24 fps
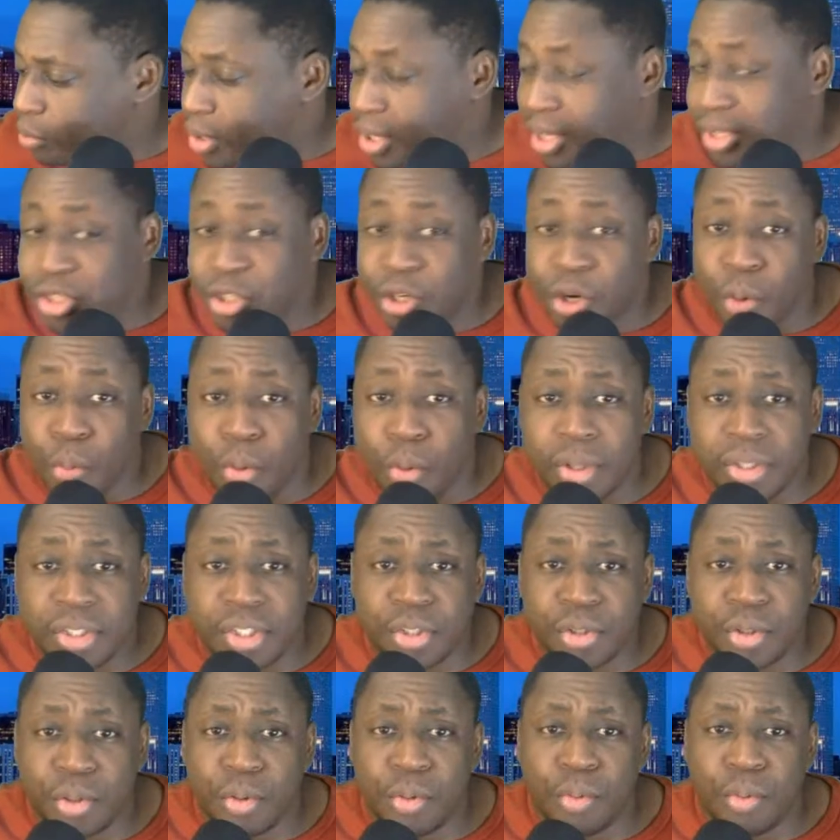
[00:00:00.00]
because you don't want
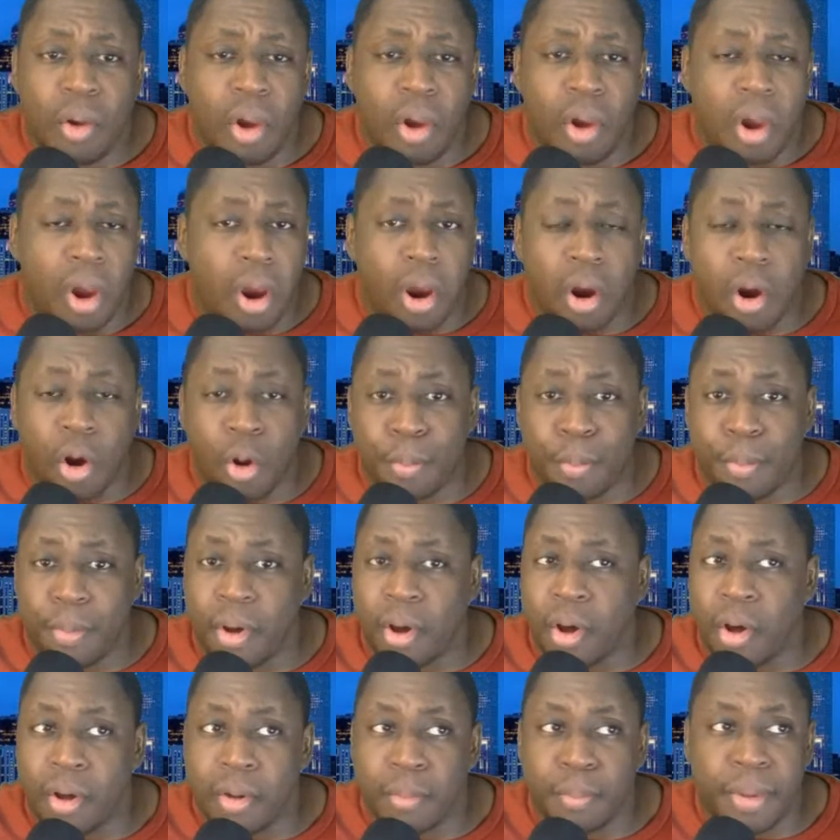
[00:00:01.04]
to. Oh,
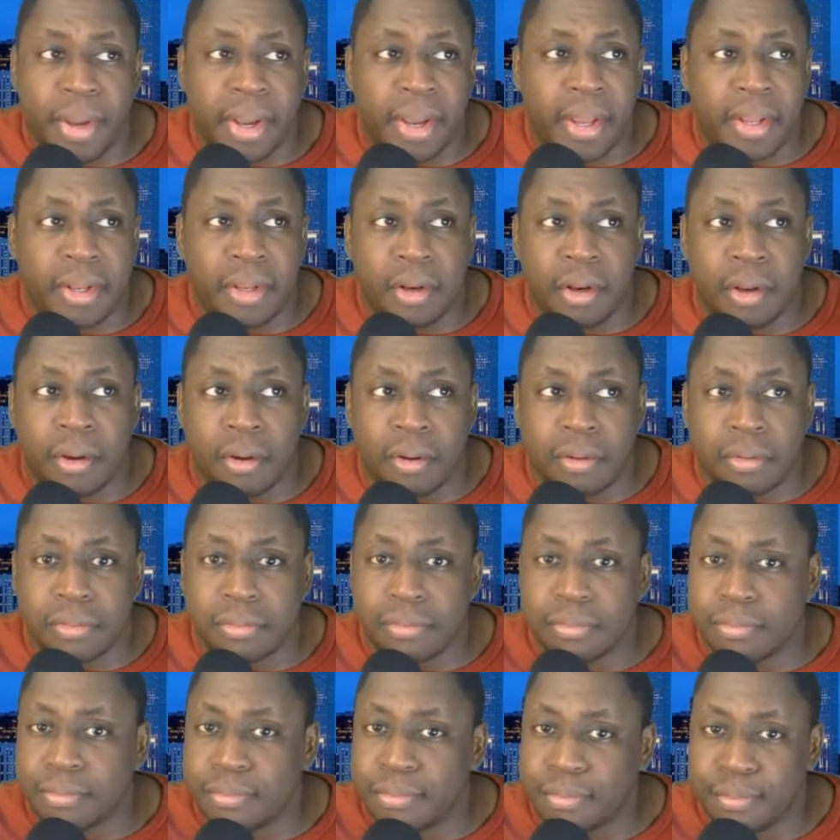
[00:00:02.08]
oh man, you know,
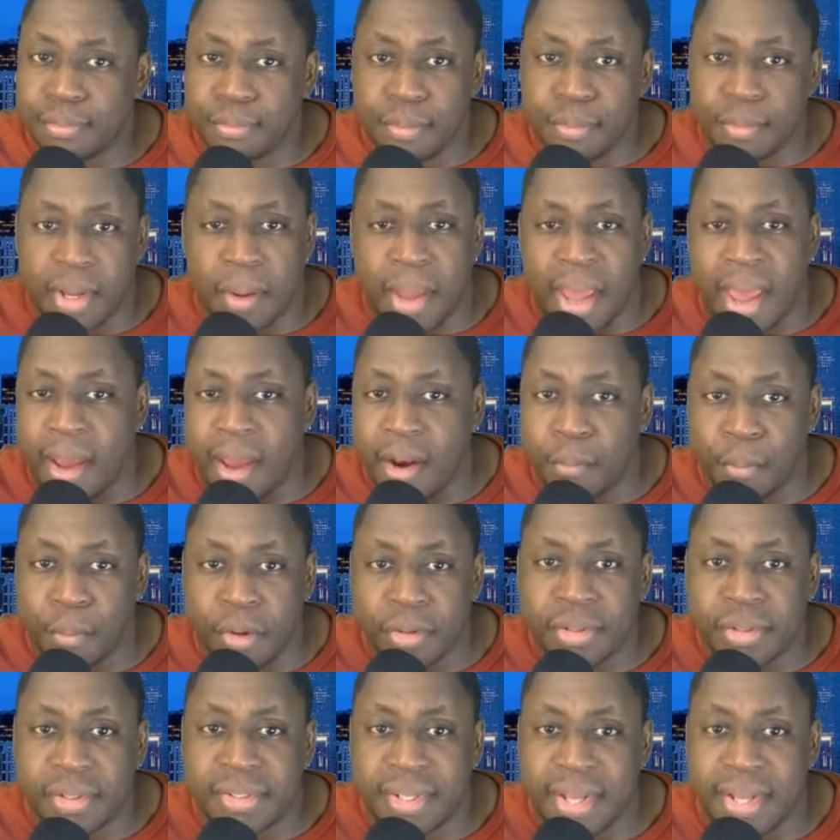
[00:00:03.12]
I had
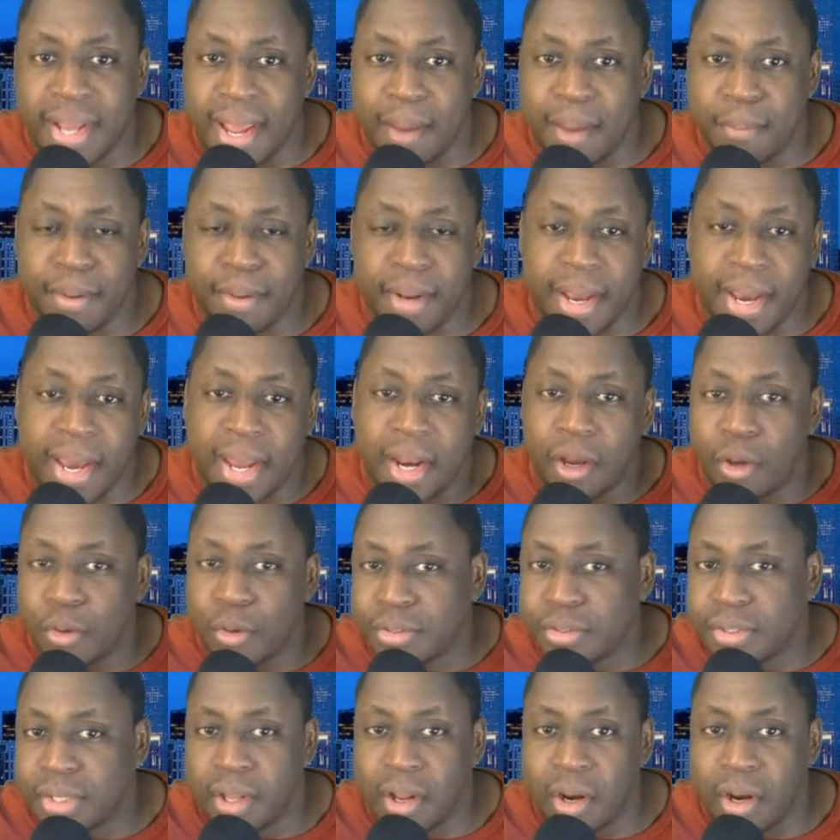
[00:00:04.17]
emergency happen. I mm. got to go
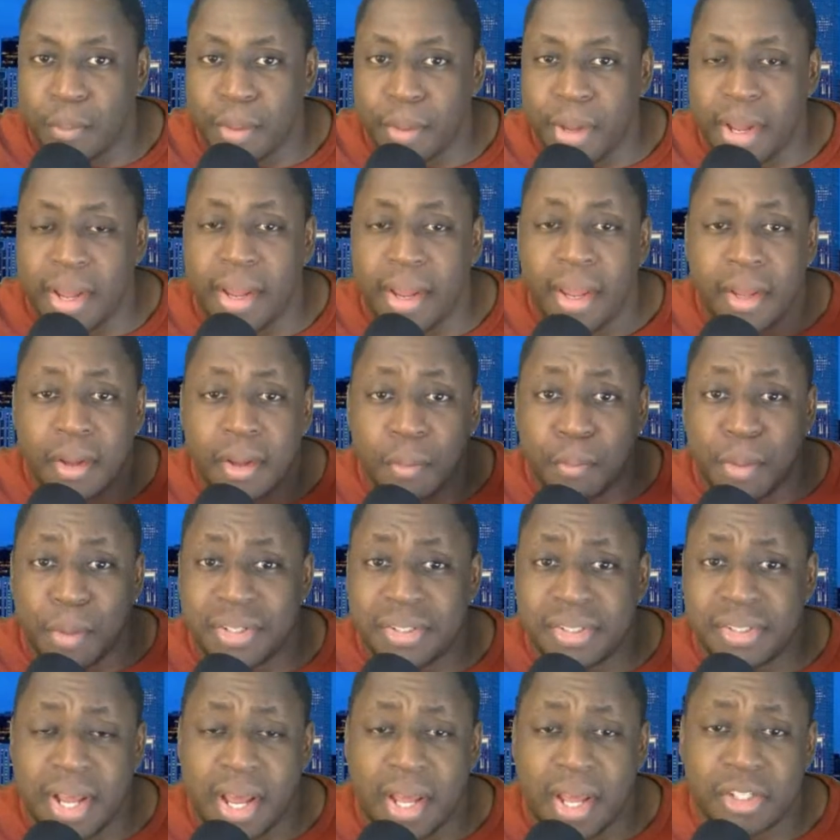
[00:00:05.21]
sell out of my my
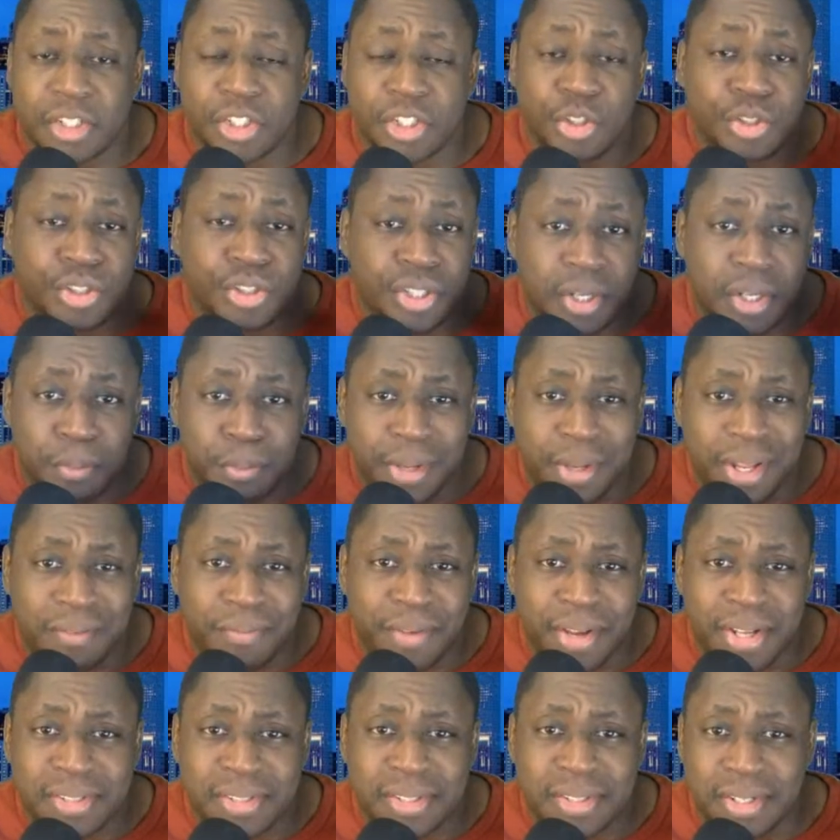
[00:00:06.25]
stocks. You shouldn't be
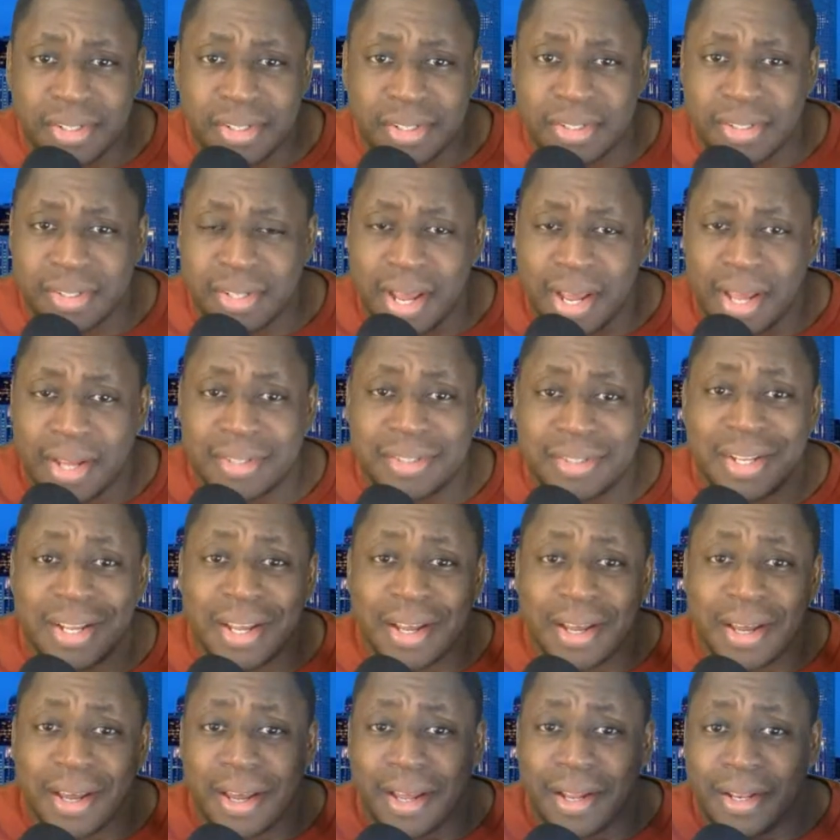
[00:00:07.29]
investing in stocks
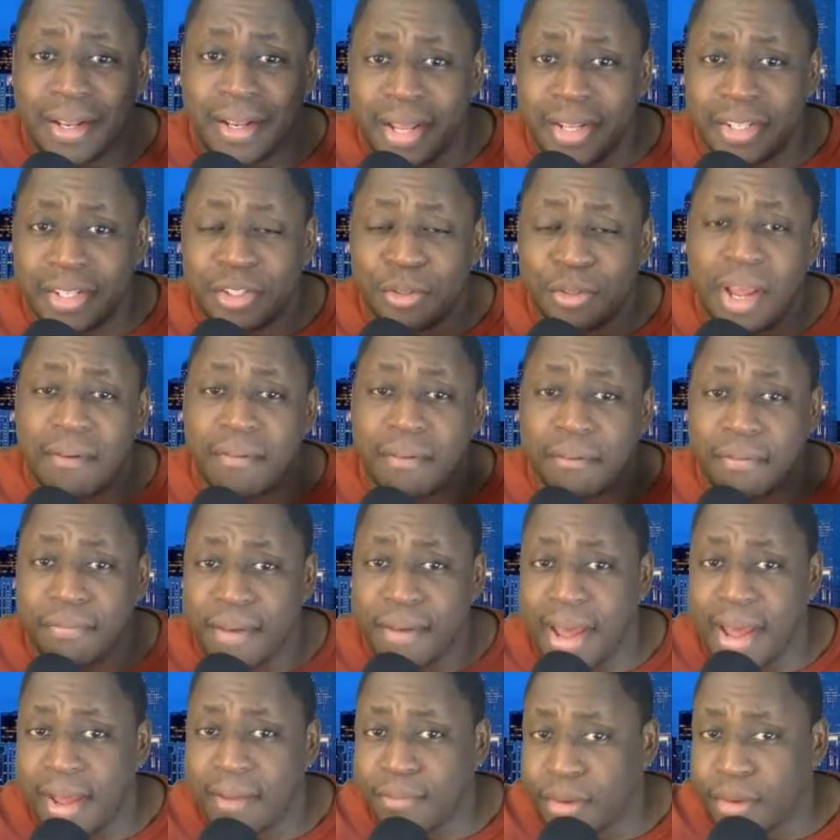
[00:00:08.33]
unless you have a mm.
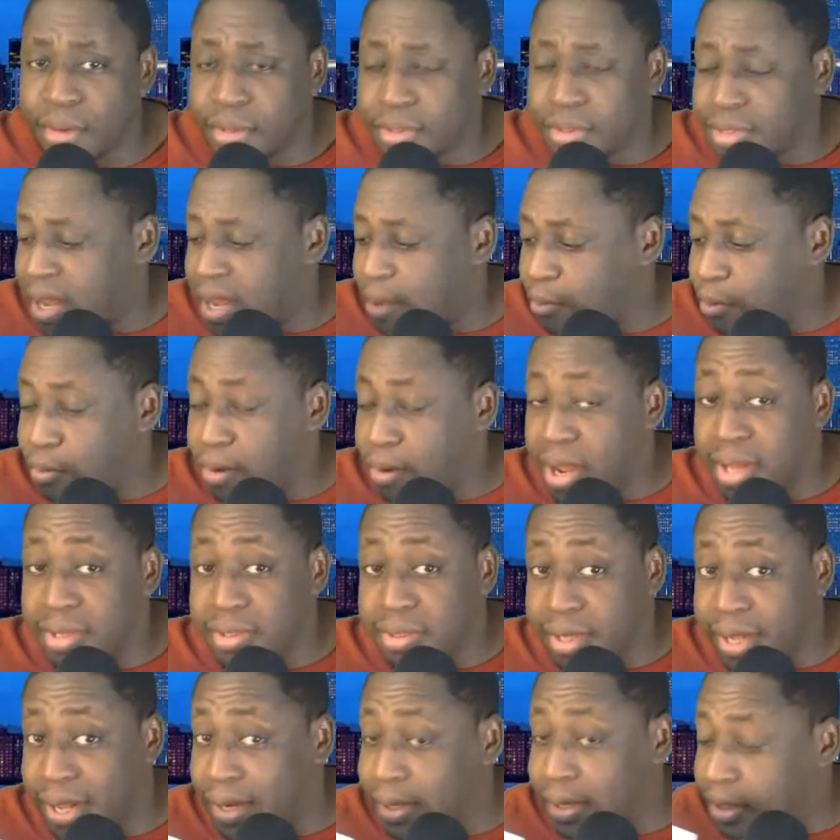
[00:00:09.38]
five year time
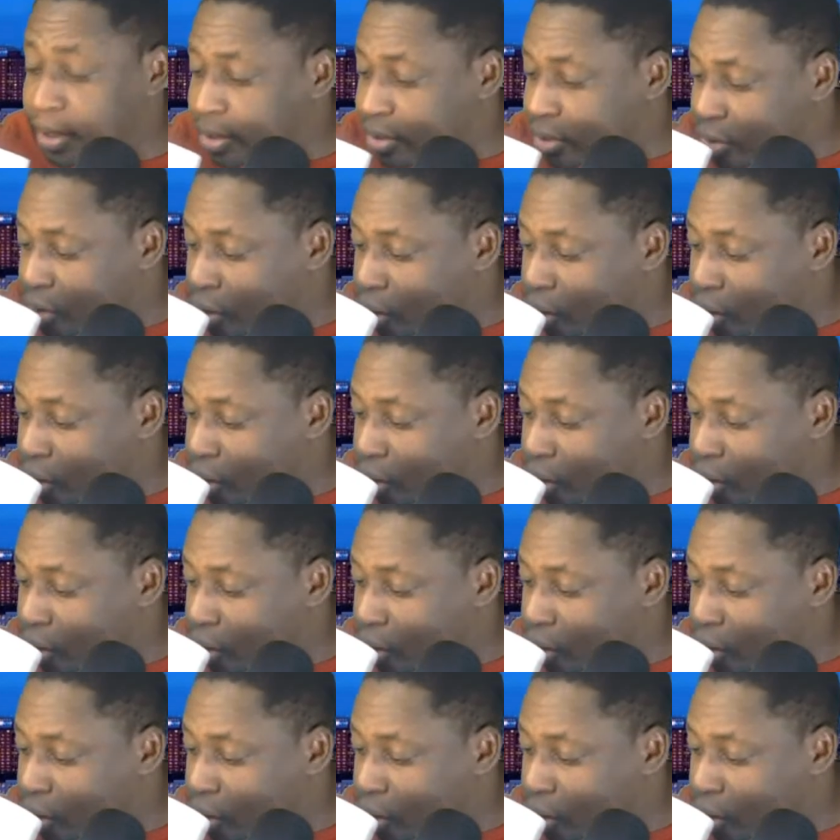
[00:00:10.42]
horizon at least.